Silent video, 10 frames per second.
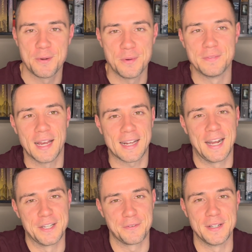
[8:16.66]
with that
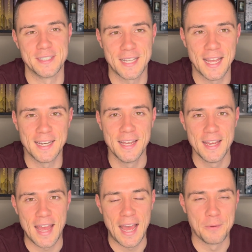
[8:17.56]
catchphrase again.
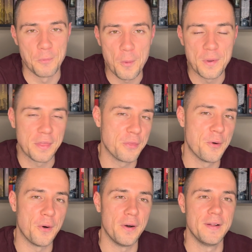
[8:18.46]
And what we
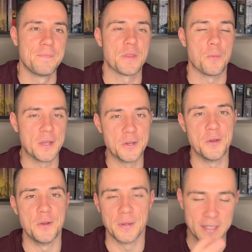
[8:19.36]
thought we
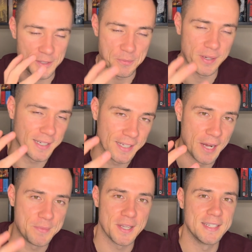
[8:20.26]
knew is completely
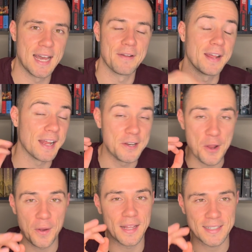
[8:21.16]
upside down. And I
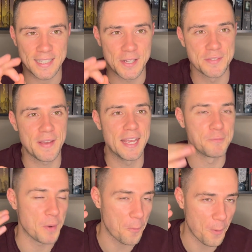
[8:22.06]
know that sounds vague,
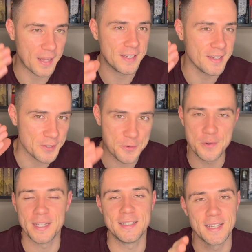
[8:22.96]
but when you
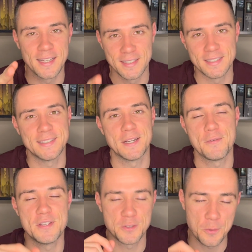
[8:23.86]
read this
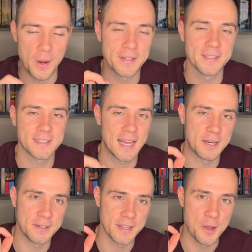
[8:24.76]
series, you will
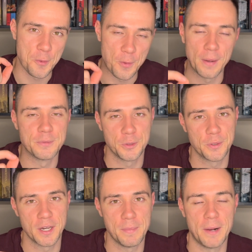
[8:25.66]
understand what I'm
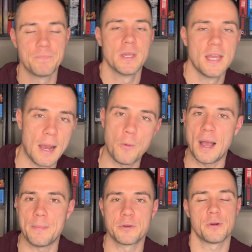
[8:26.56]
talking about. And what
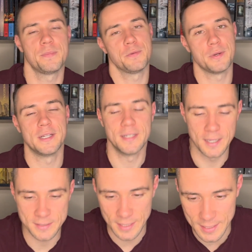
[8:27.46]
Abercrombie really
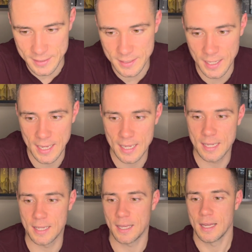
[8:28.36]
does is
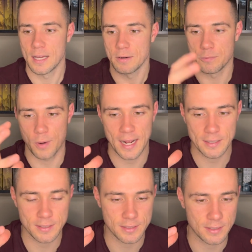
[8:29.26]
he
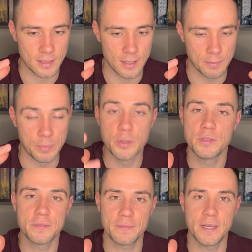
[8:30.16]
writes
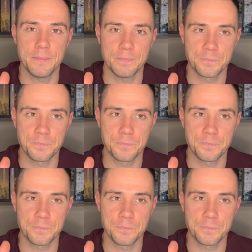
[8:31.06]
beautifully